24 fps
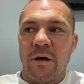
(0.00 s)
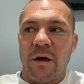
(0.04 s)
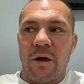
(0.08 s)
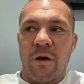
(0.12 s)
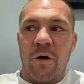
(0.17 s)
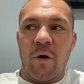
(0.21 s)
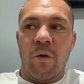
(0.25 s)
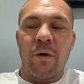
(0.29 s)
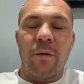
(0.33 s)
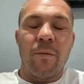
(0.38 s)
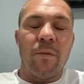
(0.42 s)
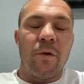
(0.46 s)

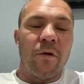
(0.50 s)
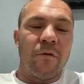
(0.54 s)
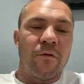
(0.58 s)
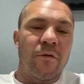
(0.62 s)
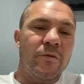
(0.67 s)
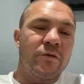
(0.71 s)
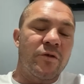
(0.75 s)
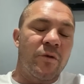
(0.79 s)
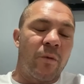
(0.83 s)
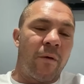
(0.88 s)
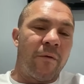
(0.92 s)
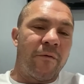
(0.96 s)
and only moved
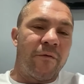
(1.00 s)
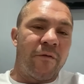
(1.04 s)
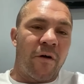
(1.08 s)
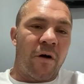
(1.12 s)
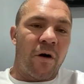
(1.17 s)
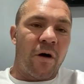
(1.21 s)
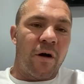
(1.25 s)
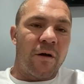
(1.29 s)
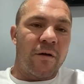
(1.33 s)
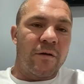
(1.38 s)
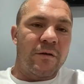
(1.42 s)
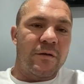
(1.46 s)
up to one
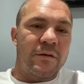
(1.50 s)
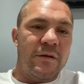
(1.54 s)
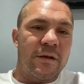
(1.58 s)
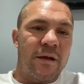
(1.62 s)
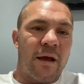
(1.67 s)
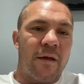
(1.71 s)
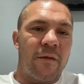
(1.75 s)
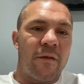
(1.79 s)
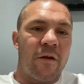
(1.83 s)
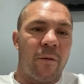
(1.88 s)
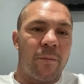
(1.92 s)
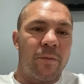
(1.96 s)
forty to
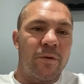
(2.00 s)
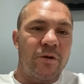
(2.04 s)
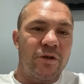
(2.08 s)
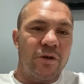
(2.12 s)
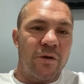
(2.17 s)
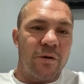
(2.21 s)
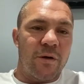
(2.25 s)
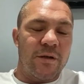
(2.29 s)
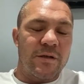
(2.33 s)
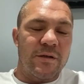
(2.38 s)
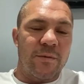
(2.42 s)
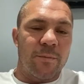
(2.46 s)
get the
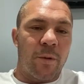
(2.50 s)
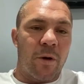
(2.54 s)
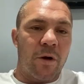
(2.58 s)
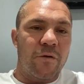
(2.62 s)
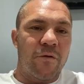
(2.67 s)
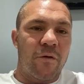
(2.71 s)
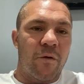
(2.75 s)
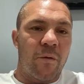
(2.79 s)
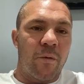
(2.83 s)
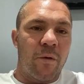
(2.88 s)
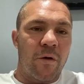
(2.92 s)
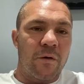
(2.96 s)
opportunity to
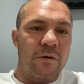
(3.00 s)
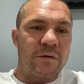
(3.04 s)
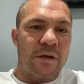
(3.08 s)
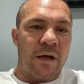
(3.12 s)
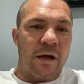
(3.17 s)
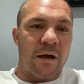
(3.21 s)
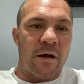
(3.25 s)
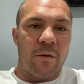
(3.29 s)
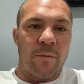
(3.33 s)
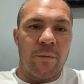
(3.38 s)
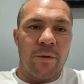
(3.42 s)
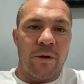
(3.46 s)
box for a world
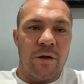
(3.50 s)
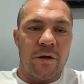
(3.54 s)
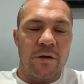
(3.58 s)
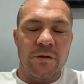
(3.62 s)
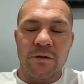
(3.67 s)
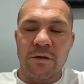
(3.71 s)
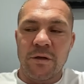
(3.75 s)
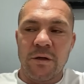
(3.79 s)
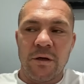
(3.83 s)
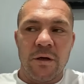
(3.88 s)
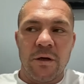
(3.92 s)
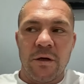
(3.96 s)
title because